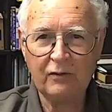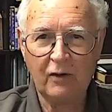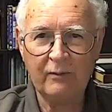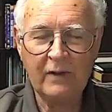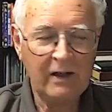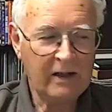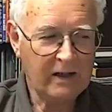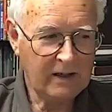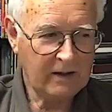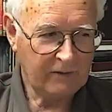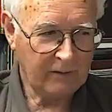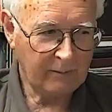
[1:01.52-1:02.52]
from
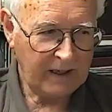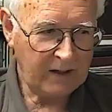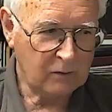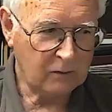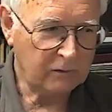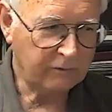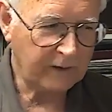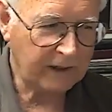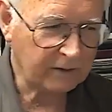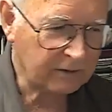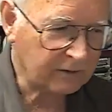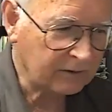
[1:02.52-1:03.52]
the man who
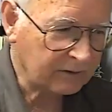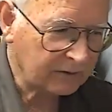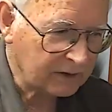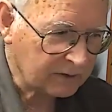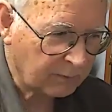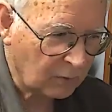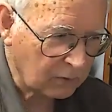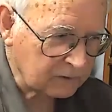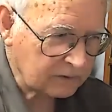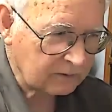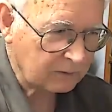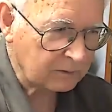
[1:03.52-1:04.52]
founded these
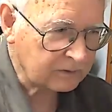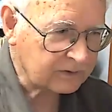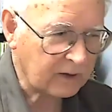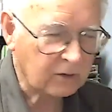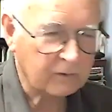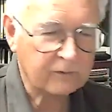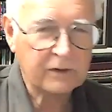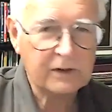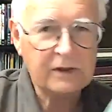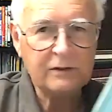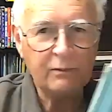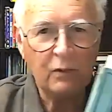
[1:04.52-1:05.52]
books, who started off
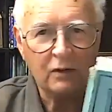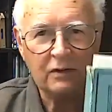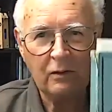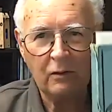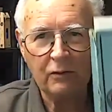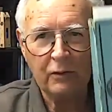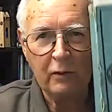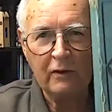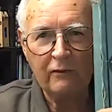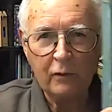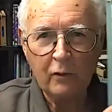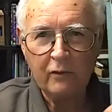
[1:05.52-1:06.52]
these books called The
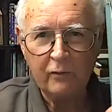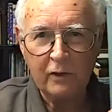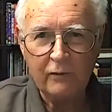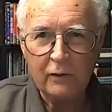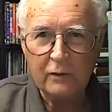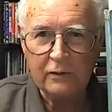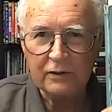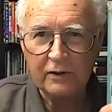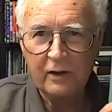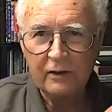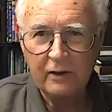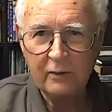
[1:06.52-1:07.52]
Review of Reviews. I
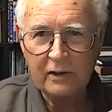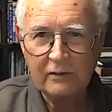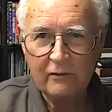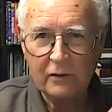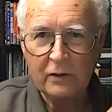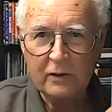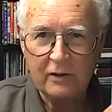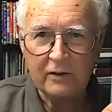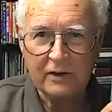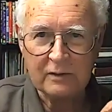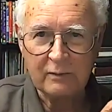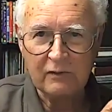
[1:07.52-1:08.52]
don't know whether you've ever heard of
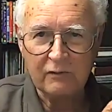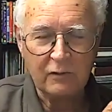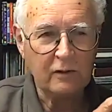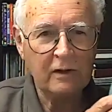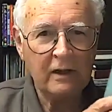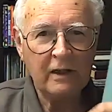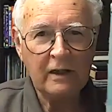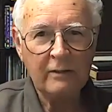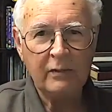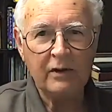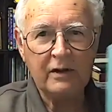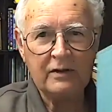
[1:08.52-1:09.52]
these before,
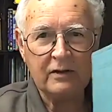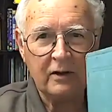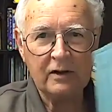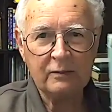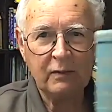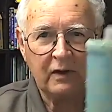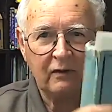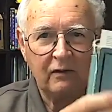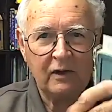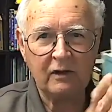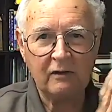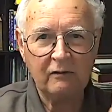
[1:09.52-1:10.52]
but these are nice,
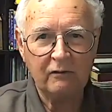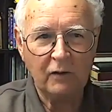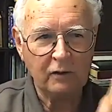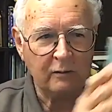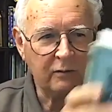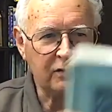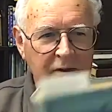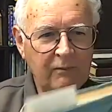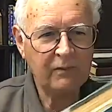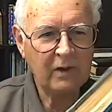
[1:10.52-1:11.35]
thick volumes.